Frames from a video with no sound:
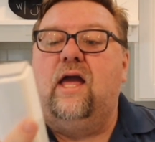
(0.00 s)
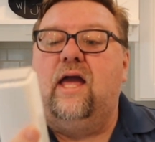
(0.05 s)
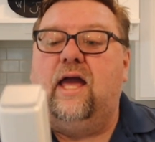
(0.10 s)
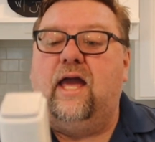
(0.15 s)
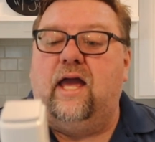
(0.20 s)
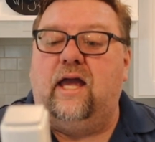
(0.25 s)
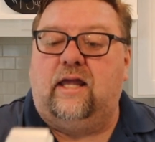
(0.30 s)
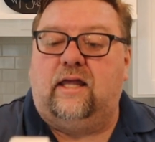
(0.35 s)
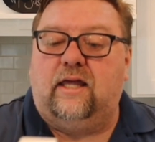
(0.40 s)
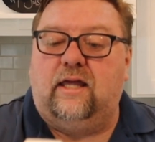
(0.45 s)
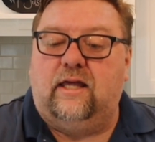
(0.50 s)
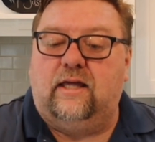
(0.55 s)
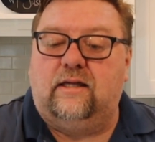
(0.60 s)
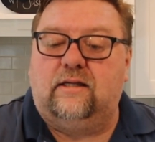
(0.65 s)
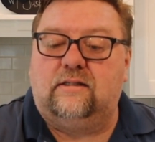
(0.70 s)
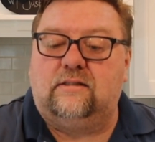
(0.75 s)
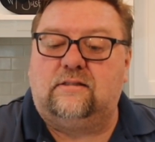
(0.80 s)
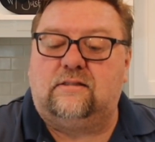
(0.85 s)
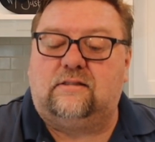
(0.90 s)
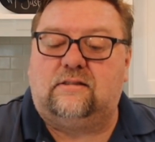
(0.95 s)
It
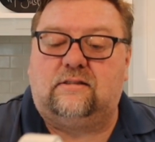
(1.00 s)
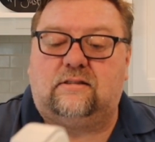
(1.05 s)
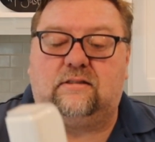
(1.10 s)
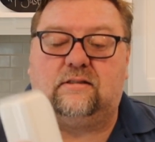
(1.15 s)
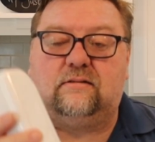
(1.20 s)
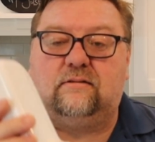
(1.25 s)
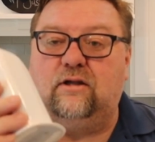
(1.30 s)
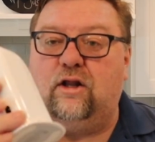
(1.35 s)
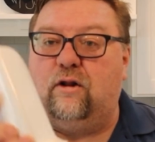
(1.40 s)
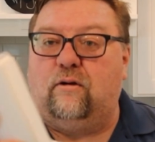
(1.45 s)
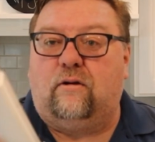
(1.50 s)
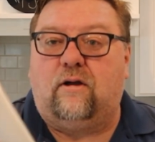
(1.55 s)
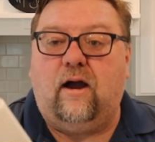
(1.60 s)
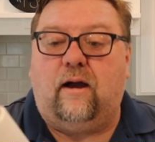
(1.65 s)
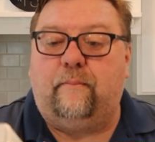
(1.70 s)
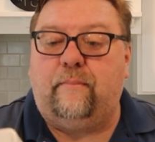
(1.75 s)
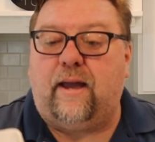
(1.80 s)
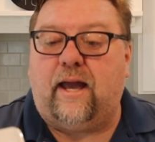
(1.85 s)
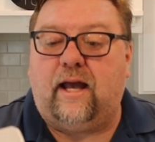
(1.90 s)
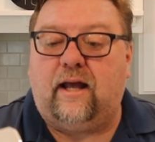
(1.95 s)
is, you know,
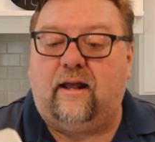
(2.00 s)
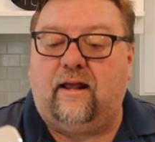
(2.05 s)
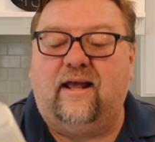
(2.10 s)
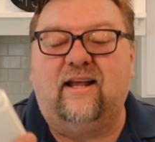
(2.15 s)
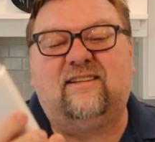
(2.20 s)
compact.